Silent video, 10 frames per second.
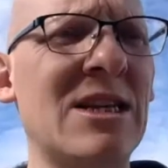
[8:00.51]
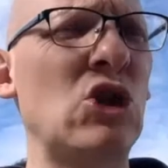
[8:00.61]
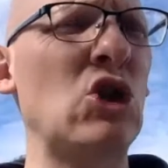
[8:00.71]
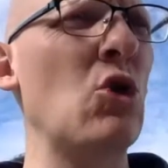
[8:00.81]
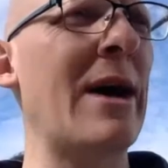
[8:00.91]

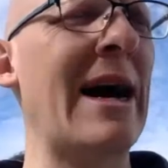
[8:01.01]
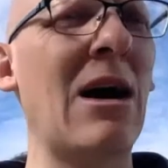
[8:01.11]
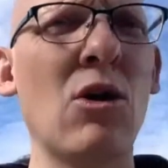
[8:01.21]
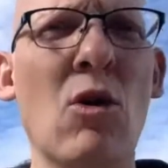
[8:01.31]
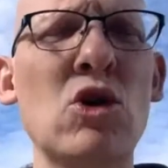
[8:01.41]
do it? How
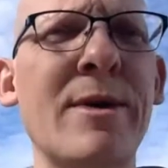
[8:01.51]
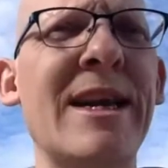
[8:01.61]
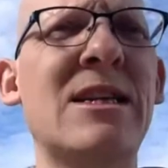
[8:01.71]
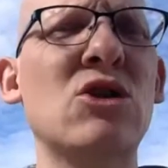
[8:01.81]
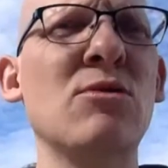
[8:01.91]
long do we
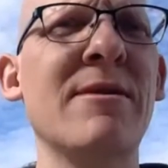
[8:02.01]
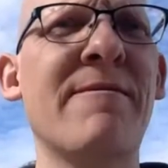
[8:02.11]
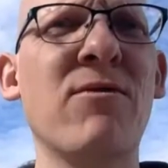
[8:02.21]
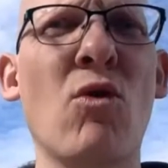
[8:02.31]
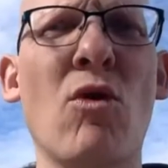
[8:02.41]
need to do it
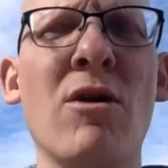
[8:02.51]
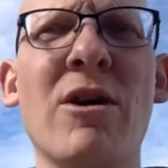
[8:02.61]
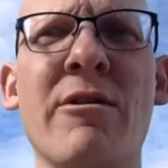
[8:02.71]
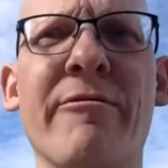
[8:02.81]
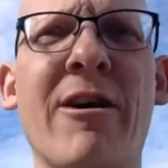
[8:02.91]
for,
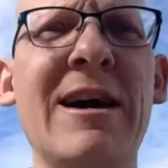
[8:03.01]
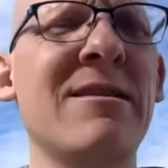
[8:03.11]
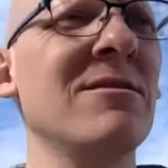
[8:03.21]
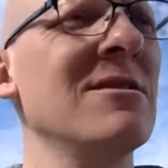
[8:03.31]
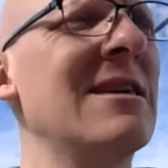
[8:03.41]
right?
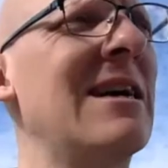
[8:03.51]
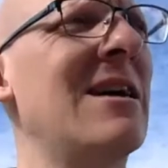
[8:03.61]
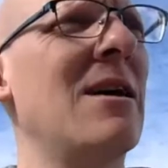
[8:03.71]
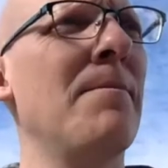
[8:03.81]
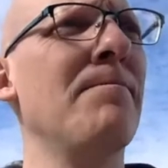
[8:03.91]

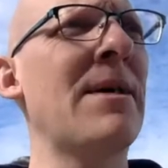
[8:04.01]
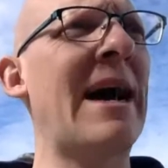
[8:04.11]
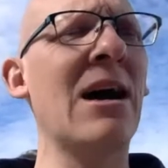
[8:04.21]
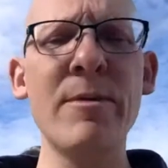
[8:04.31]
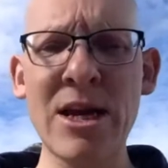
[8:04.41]

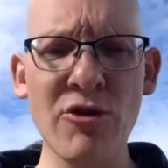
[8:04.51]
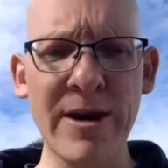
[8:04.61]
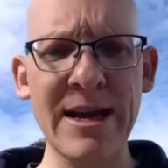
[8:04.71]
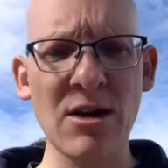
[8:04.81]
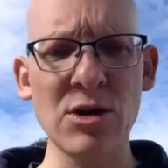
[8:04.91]
How do we
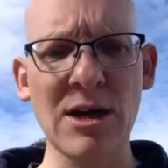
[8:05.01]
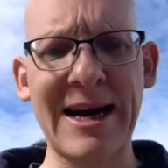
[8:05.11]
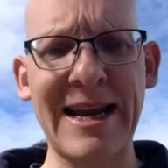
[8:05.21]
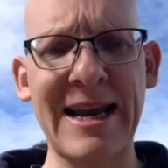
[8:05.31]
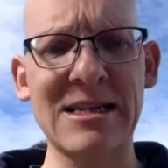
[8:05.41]
create those
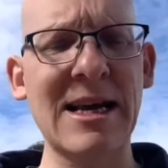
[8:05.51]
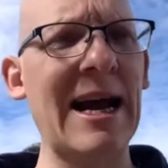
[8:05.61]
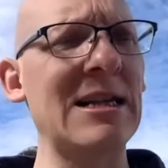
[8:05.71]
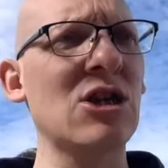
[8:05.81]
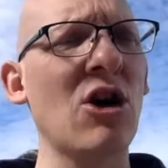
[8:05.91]
ideas
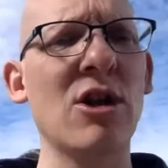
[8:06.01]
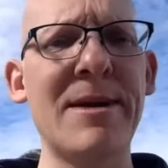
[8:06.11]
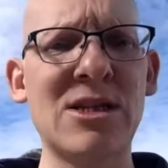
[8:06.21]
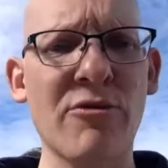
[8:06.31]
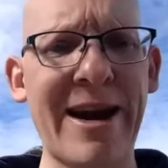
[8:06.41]
and turn them
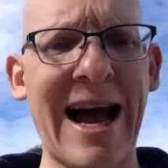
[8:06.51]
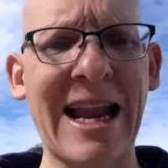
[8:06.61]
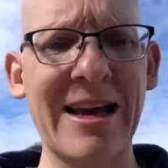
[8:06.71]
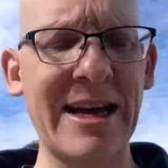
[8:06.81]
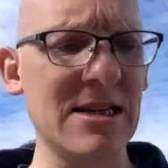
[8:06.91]
into
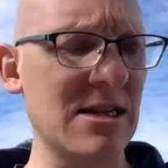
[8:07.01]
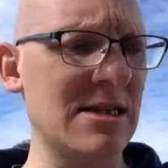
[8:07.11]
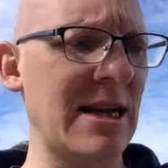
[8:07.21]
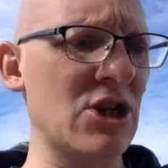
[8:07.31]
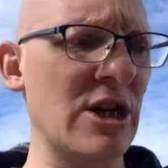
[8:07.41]
realities,
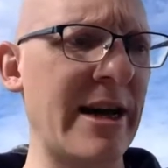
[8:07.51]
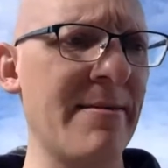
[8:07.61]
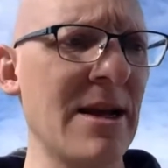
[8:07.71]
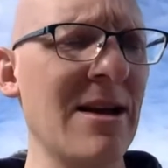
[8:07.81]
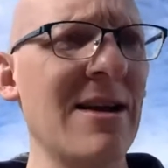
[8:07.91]
essentially?
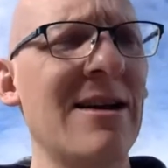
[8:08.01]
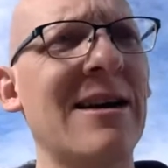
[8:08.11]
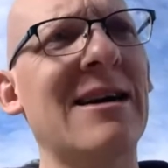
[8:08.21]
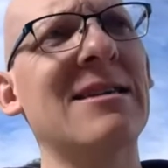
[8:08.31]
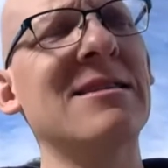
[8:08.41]

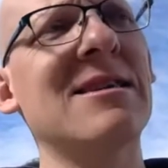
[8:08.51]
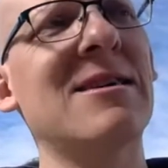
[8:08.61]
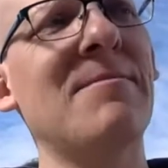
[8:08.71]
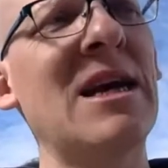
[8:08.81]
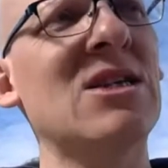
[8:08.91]
And
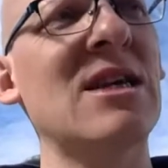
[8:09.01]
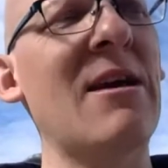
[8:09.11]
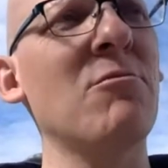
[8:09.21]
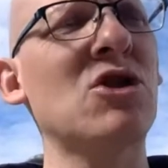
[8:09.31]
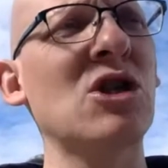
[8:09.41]

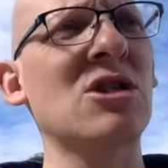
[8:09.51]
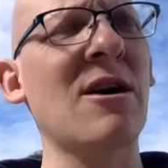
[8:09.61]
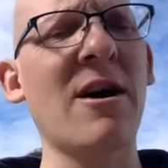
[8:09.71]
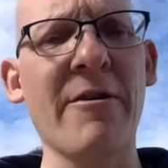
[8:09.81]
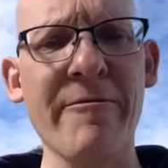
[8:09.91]
it was just
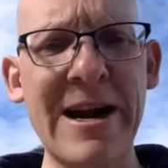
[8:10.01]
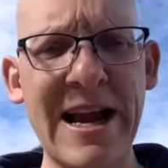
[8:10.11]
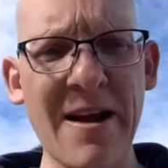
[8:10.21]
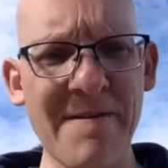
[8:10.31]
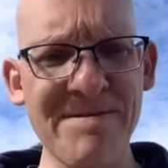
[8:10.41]
a
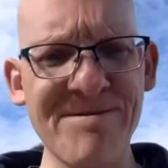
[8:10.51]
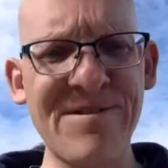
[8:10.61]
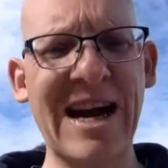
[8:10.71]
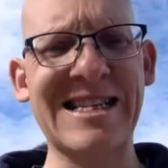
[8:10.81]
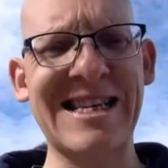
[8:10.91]
really
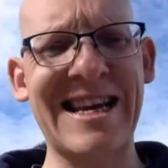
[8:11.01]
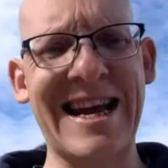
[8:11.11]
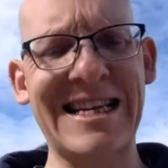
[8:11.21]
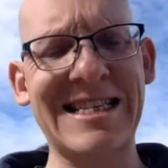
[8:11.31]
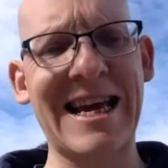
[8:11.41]

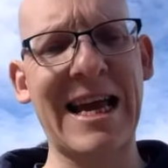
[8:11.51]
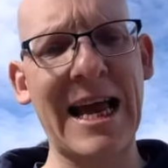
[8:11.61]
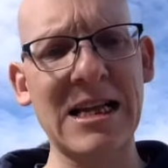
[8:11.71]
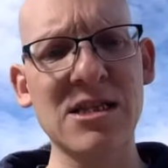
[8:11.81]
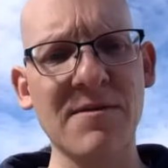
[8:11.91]
fascinating
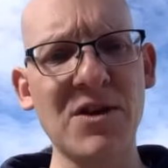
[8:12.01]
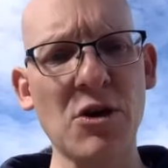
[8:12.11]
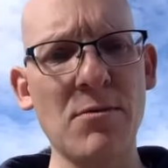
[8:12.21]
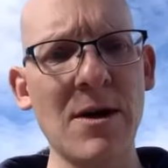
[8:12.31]
interview